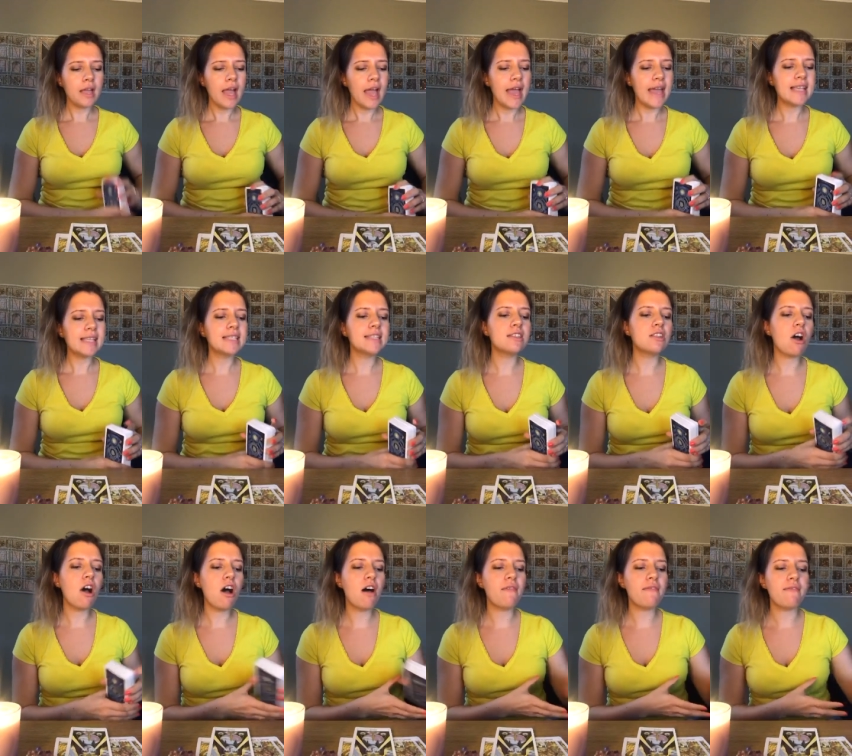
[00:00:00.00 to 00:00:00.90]
it's
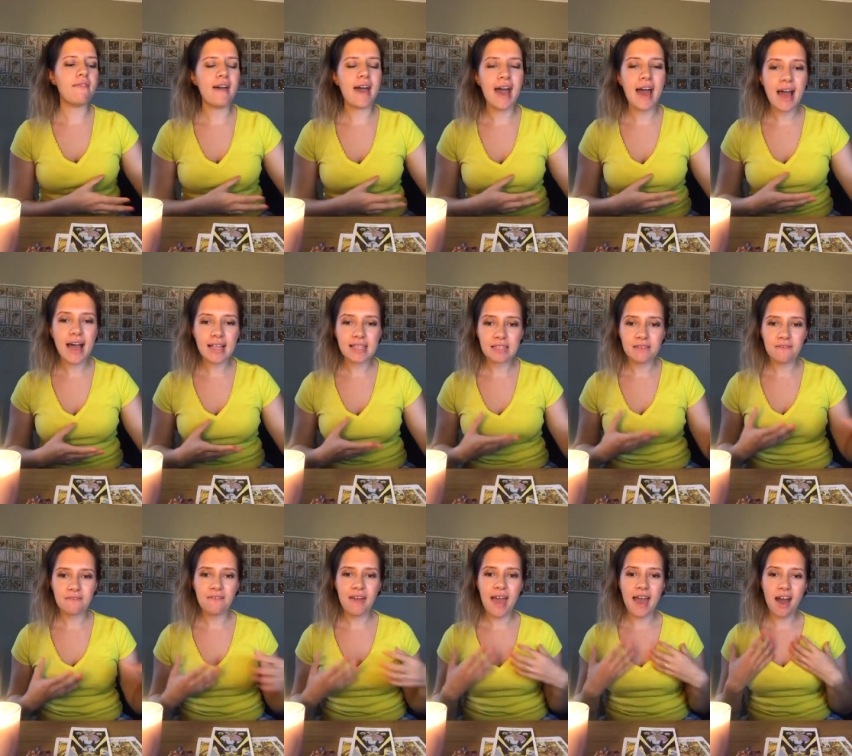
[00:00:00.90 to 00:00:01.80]
not that
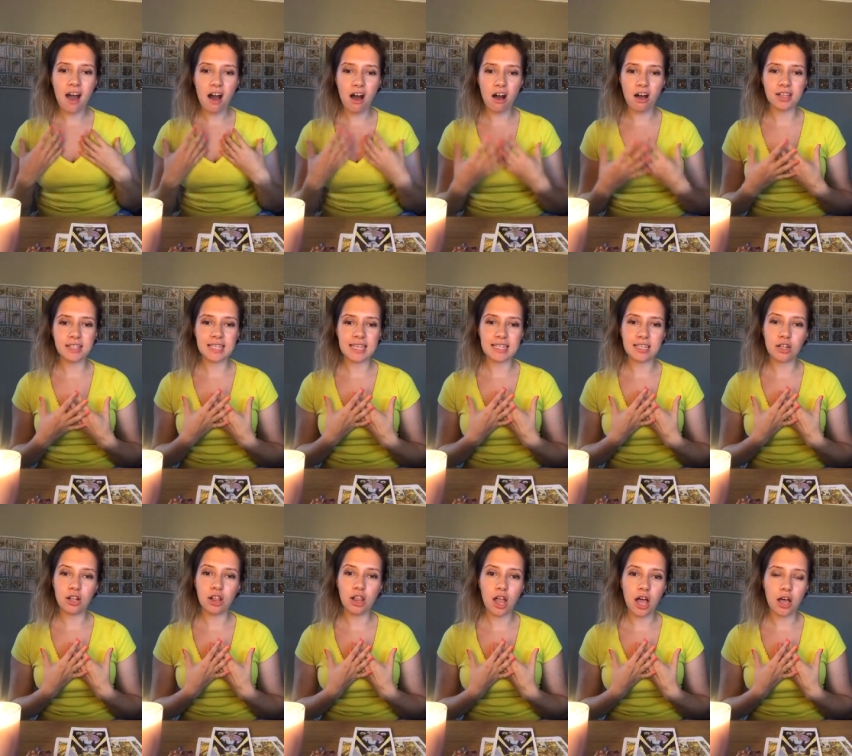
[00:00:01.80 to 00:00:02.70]
their heart is
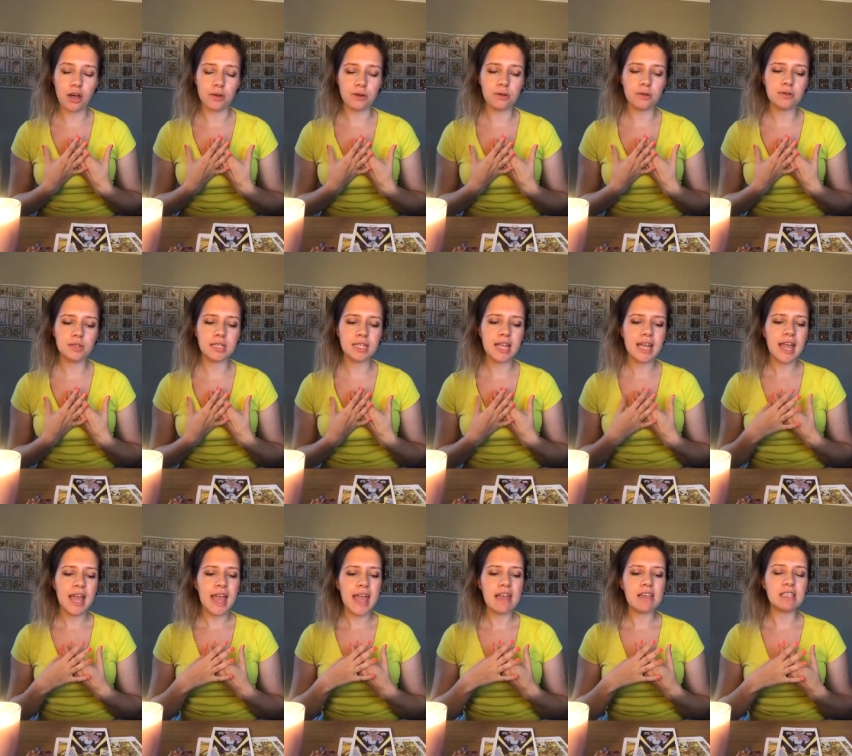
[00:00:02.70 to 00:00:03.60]
closed,
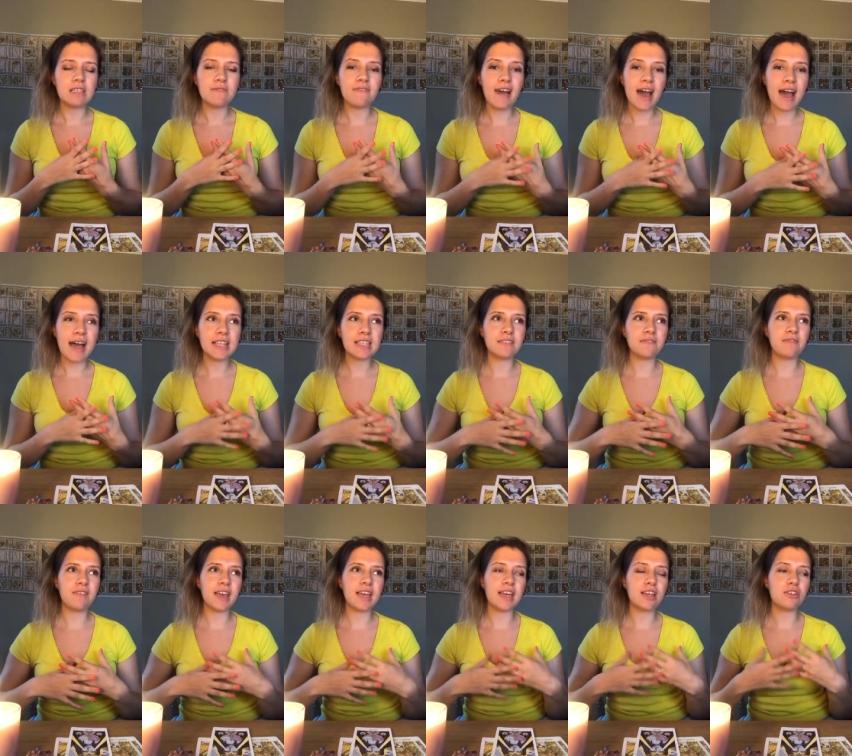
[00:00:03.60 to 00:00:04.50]
it's that
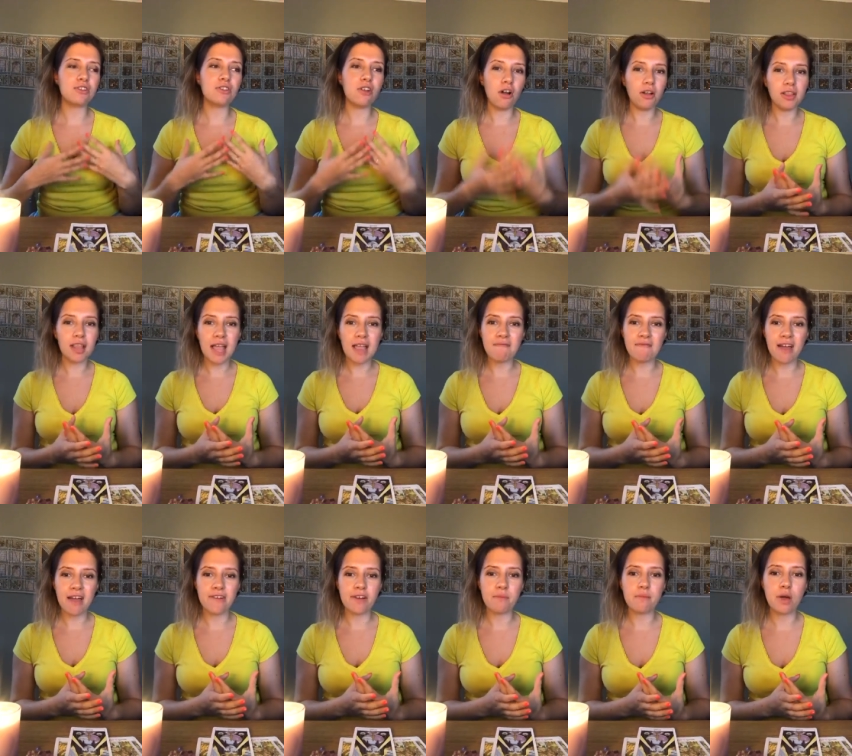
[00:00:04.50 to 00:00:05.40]
they are not letting
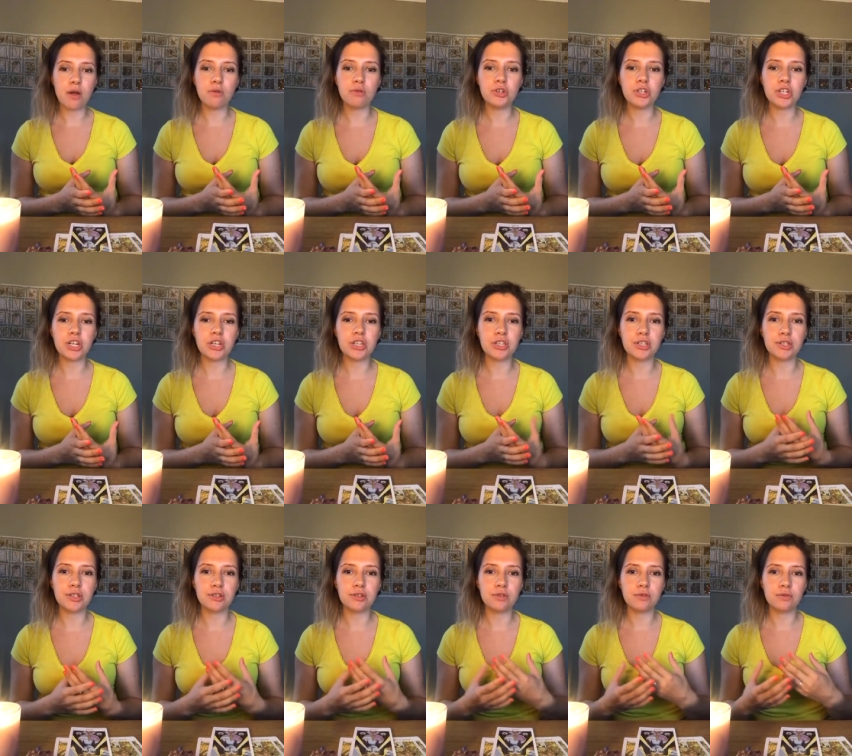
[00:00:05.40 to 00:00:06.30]
their
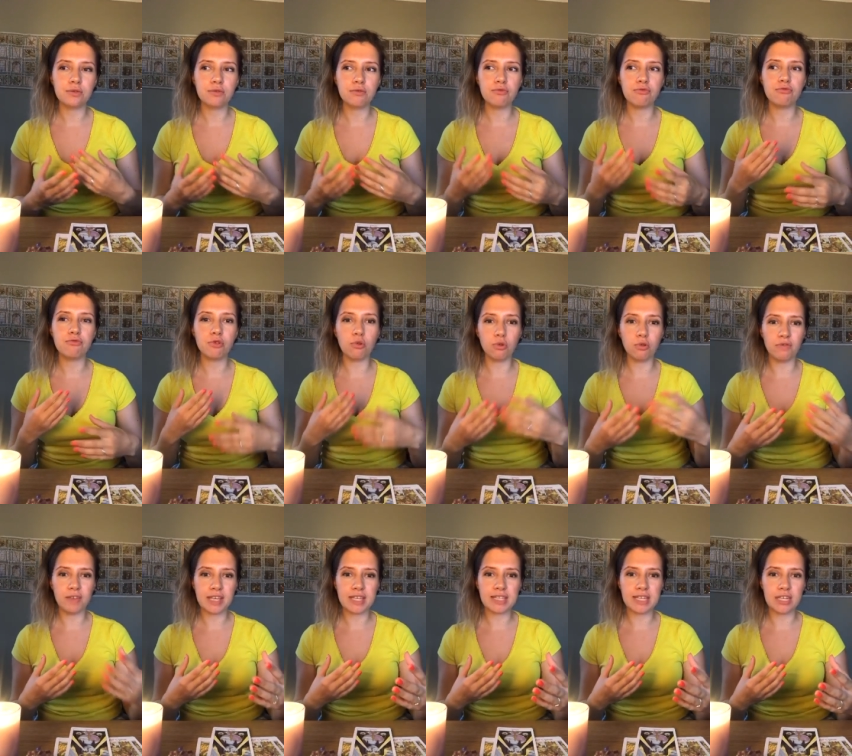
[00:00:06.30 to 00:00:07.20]
emotions rule
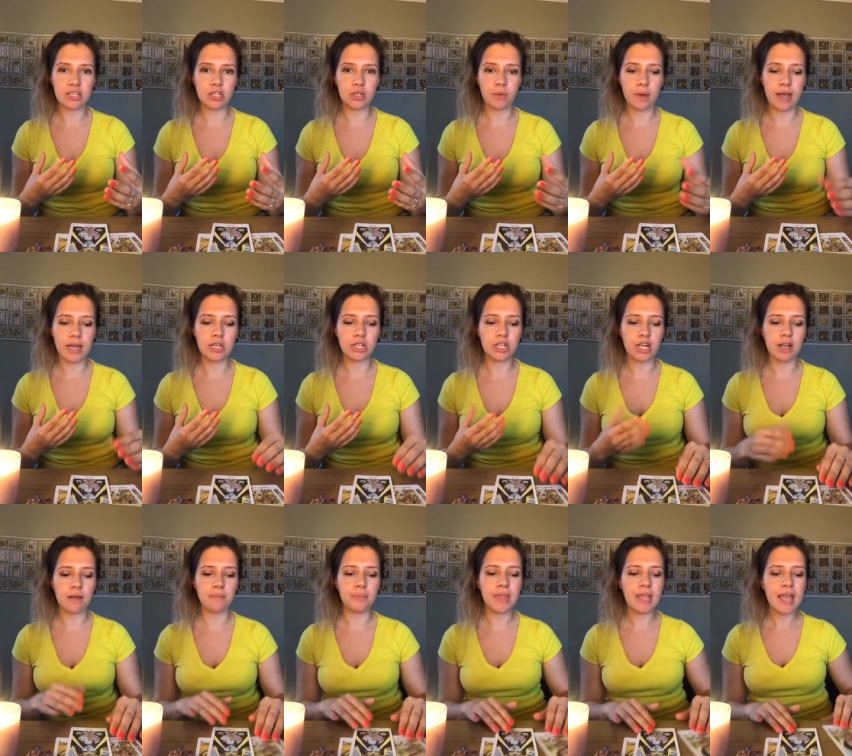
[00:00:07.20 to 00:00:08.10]
this
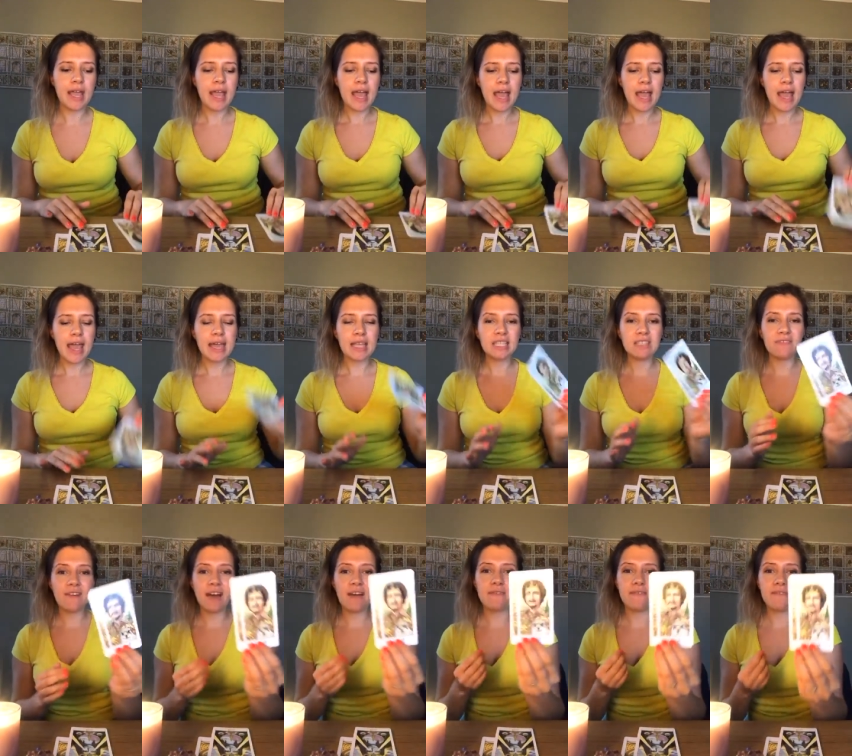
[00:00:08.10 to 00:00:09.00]
situation. It's
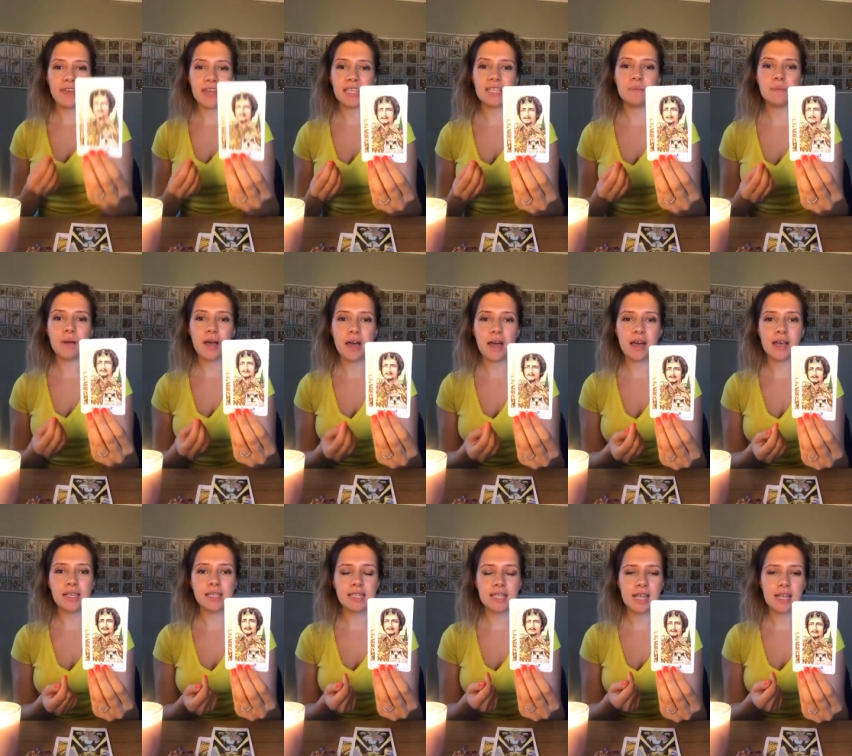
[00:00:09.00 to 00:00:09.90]
that this
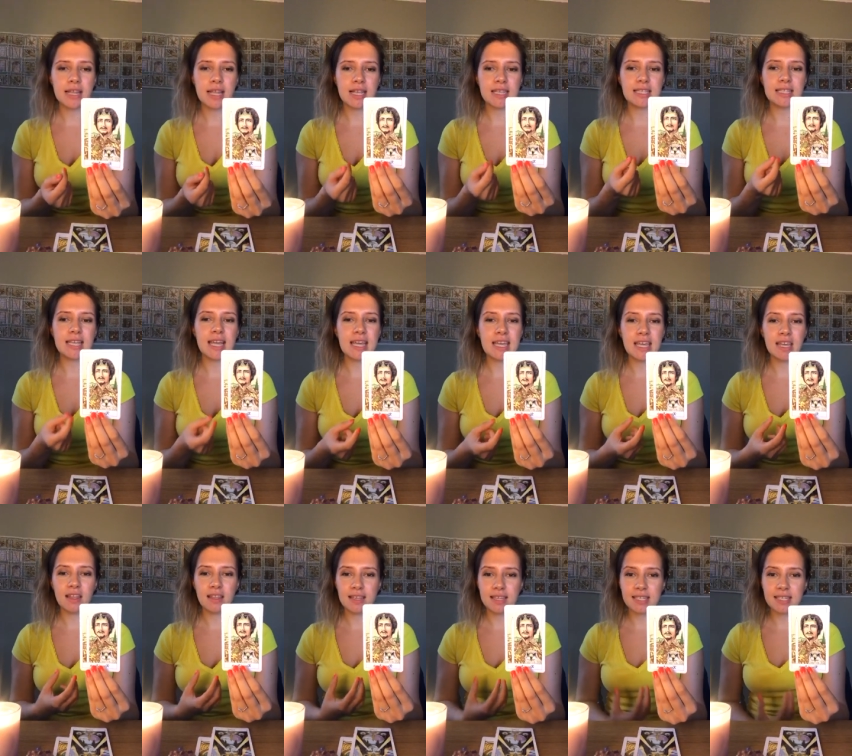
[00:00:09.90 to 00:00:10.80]
person has
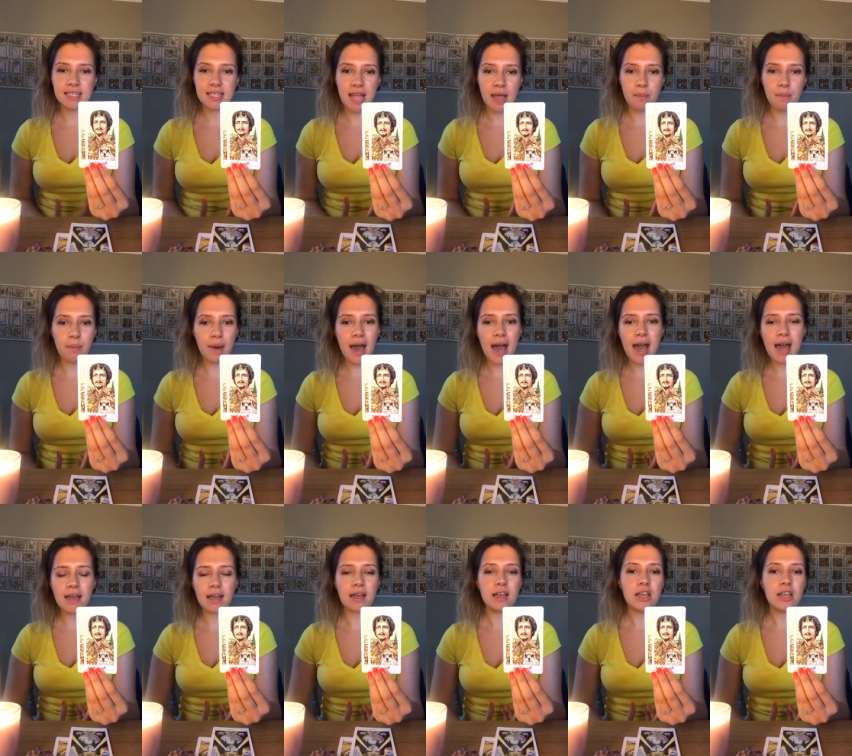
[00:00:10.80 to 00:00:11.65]
taken a step back